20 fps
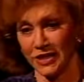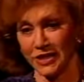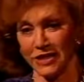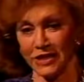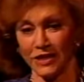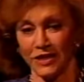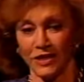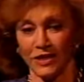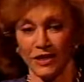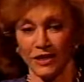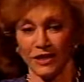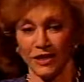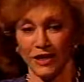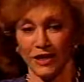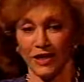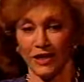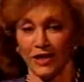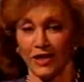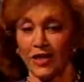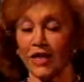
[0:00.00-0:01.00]

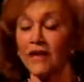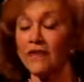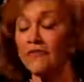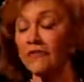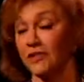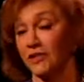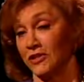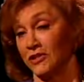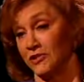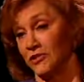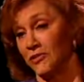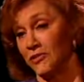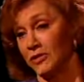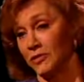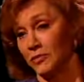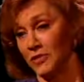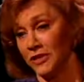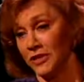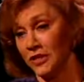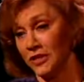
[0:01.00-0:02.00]
if it is going to
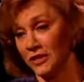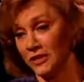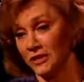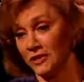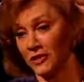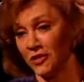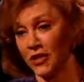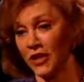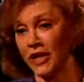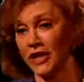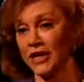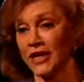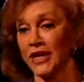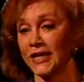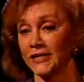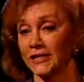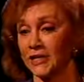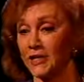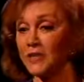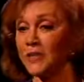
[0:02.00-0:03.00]
be done at all, I'd
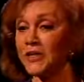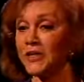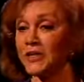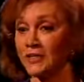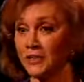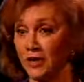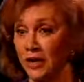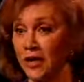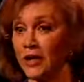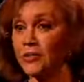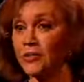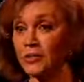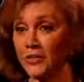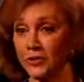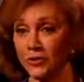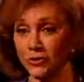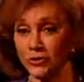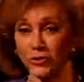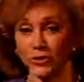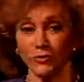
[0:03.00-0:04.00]
like somebody to help me
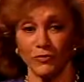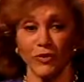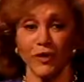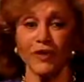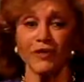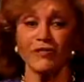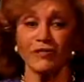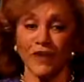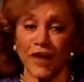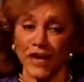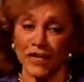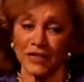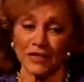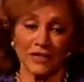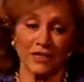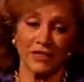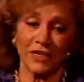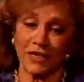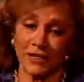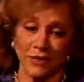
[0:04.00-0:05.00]
do it very fast
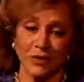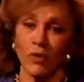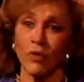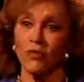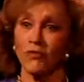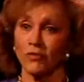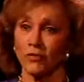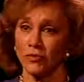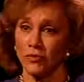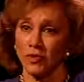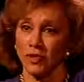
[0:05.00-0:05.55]
and get it over with.